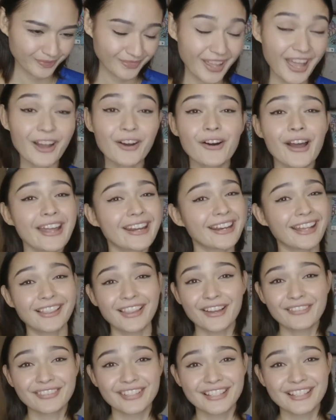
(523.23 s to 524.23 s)
Oh, and I
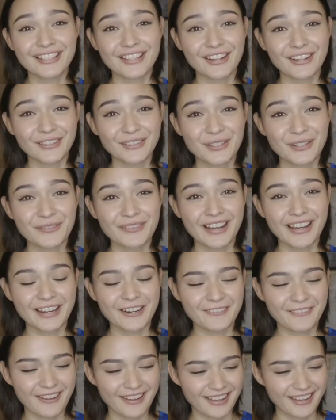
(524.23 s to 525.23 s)
love this song too, by the
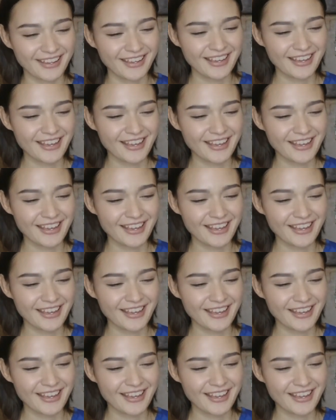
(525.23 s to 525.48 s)
way.